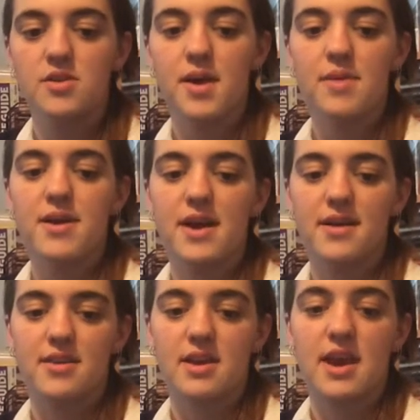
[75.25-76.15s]
You may be
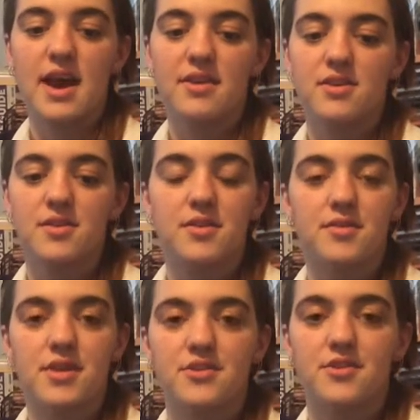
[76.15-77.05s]
asking how the use of
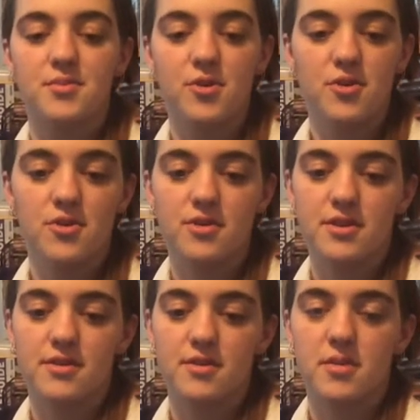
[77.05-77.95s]
such a small
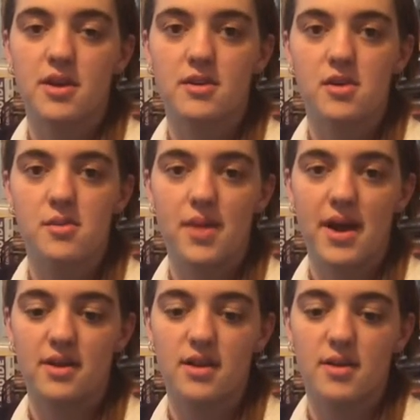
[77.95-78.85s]
organism can
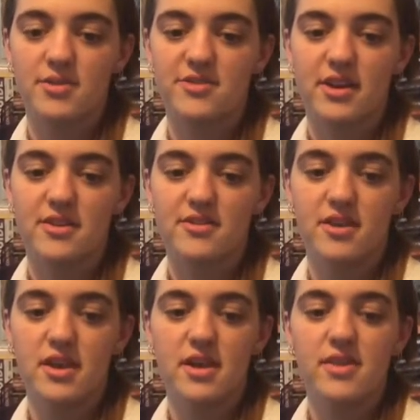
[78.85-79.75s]
combat climate change,
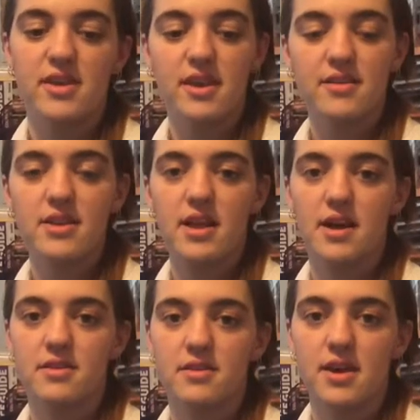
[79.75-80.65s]
and the answer
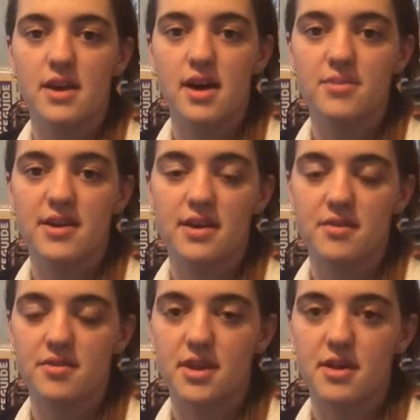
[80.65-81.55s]
lies in their uptake
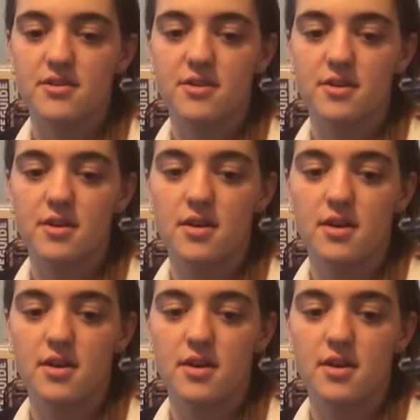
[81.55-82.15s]
of CO2.